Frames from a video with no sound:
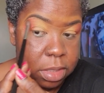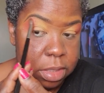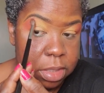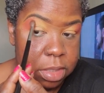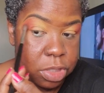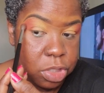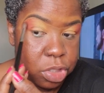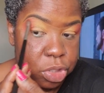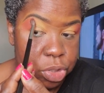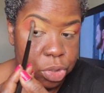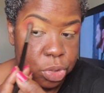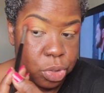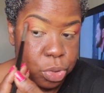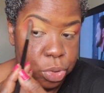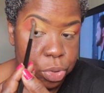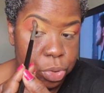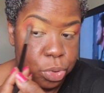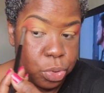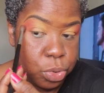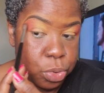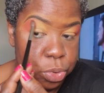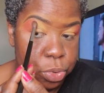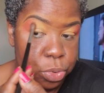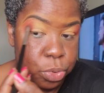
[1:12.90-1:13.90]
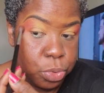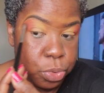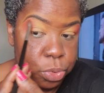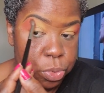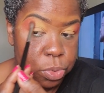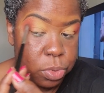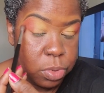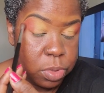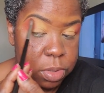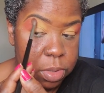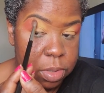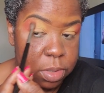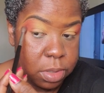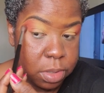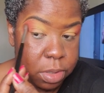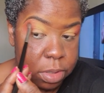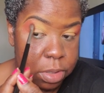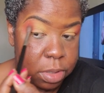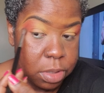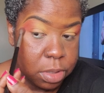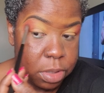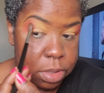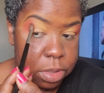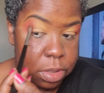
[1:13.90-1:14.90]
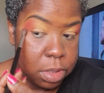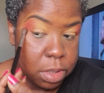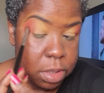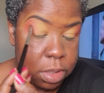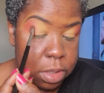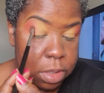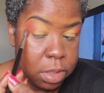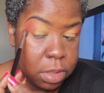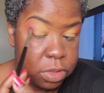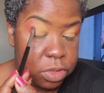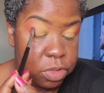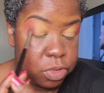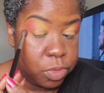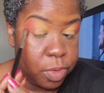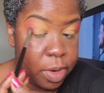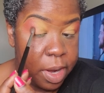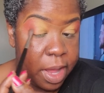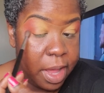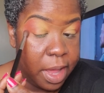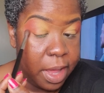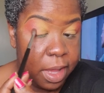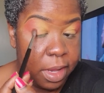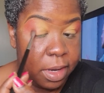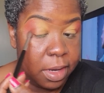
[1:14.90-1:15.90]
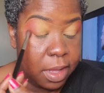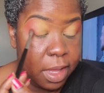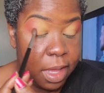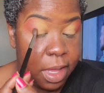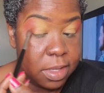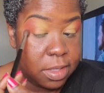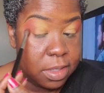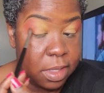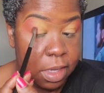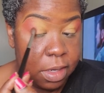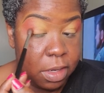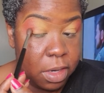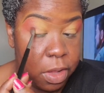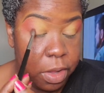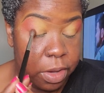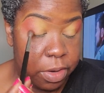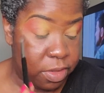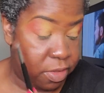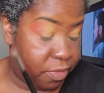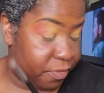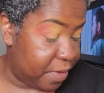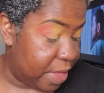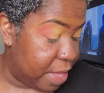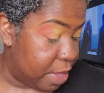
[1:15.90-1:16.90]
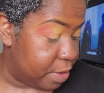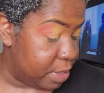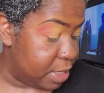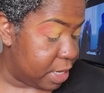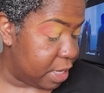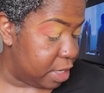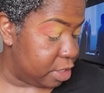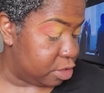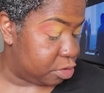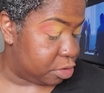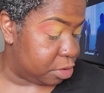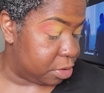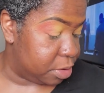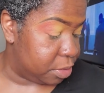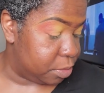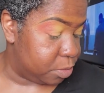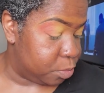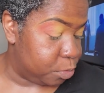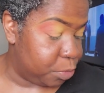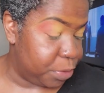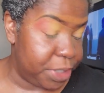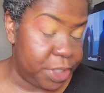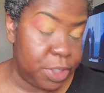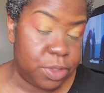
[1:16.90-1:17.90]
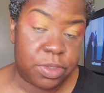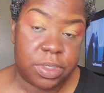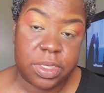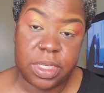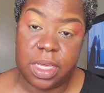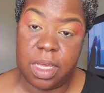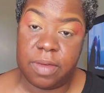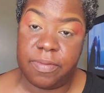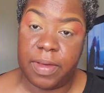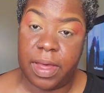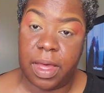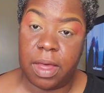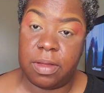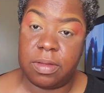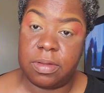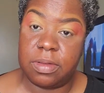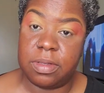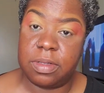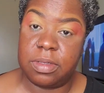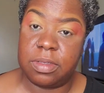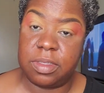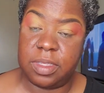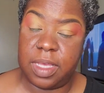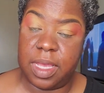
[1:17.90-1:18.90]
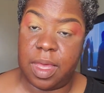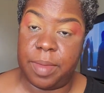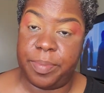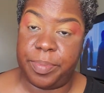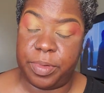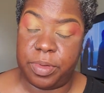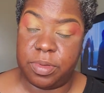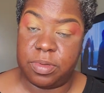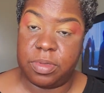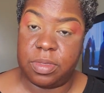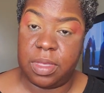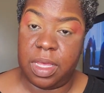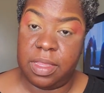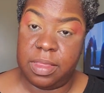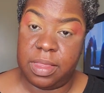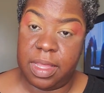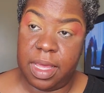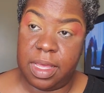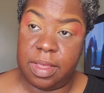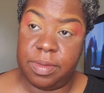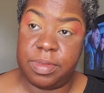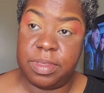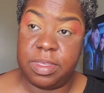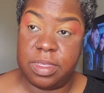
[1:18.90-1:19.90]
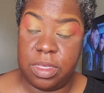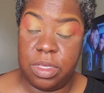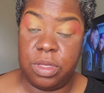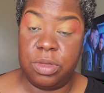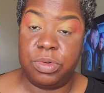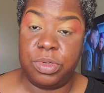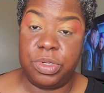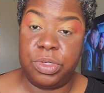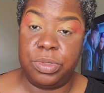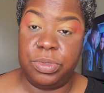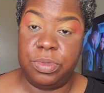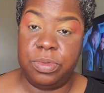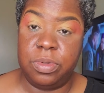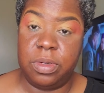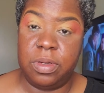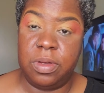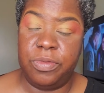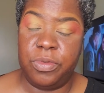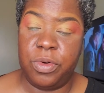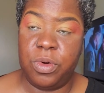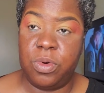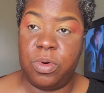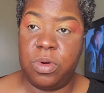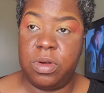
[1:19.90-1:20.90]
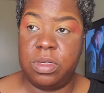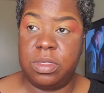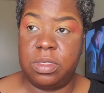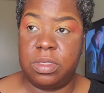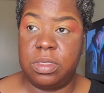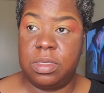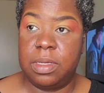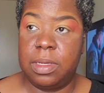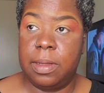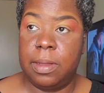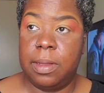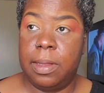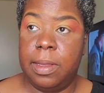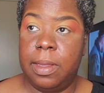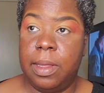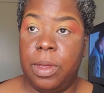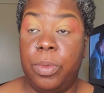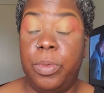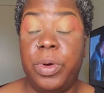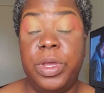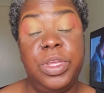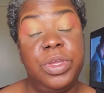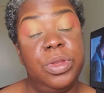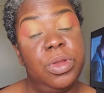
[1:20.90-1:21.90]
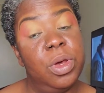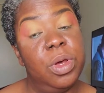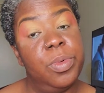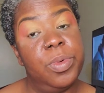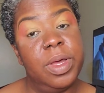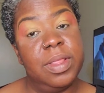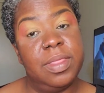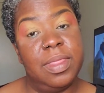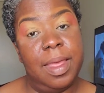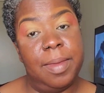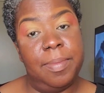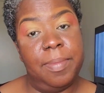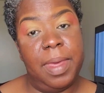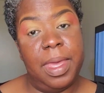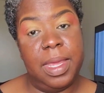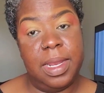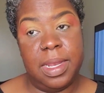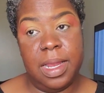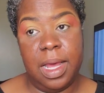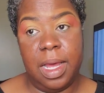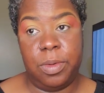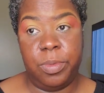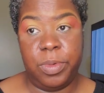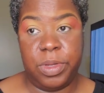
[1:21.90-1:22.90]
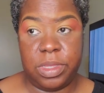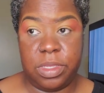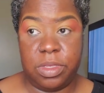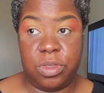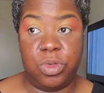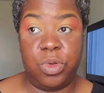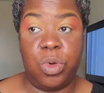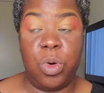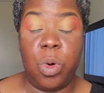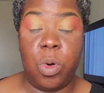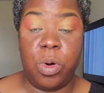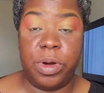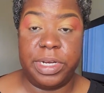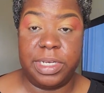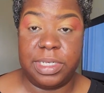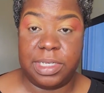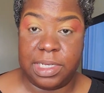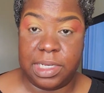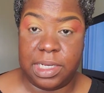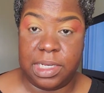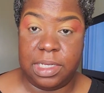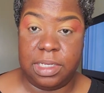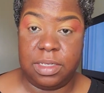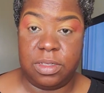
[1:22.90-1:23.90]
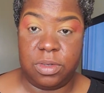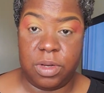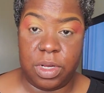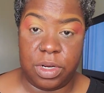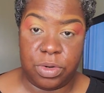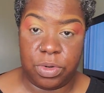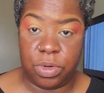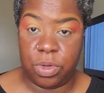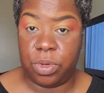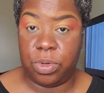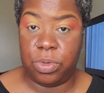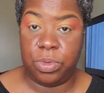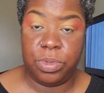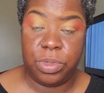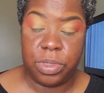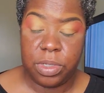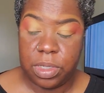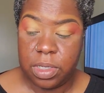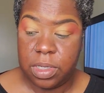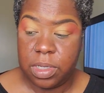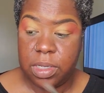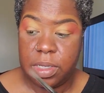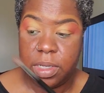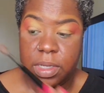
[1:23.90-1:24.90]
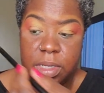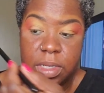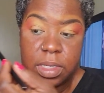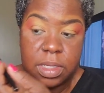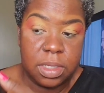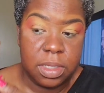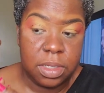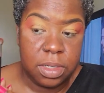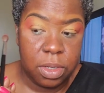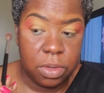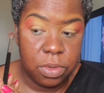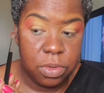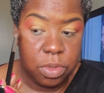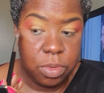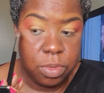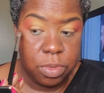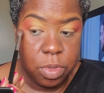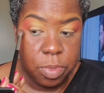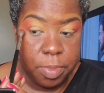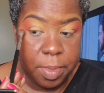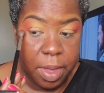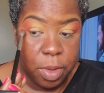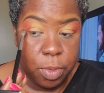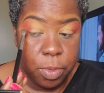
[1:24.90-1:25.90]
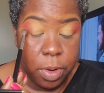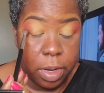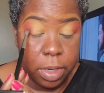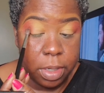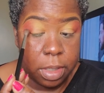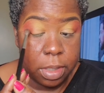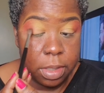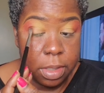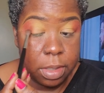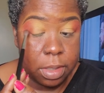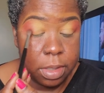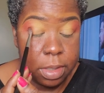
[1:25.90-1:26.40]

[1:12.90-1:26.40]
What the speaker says: to try Estee Lauder's foundation, we used to give out samples, and they still do, of course. Well, you know what? They may not with this quarantine, so I don't know. You may want to